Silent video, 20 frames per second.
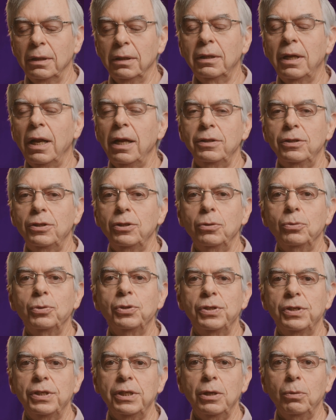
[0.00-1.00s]
It lets you
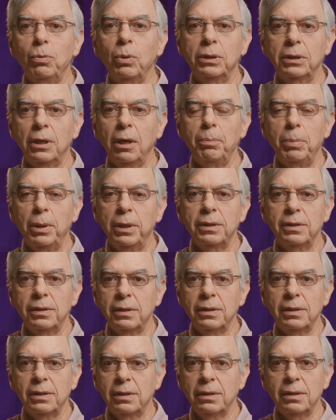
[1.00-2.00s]
see what
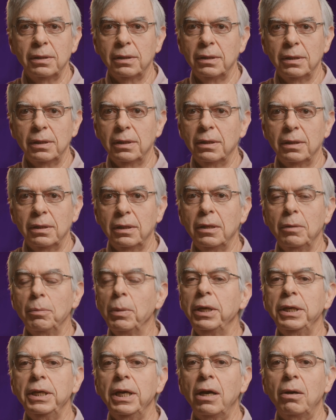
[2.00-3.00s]
happens in
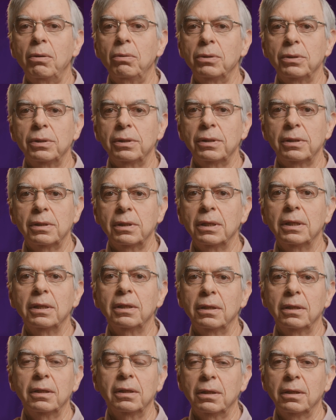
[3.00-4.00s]
many hours
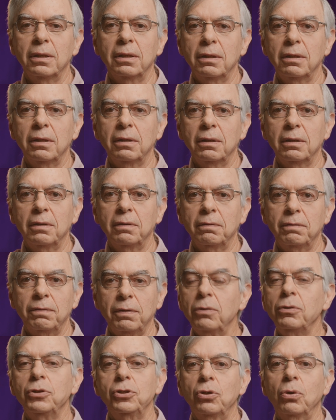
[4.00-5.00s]
in a
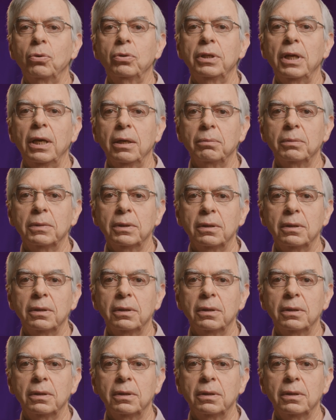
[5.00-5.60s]
very short time.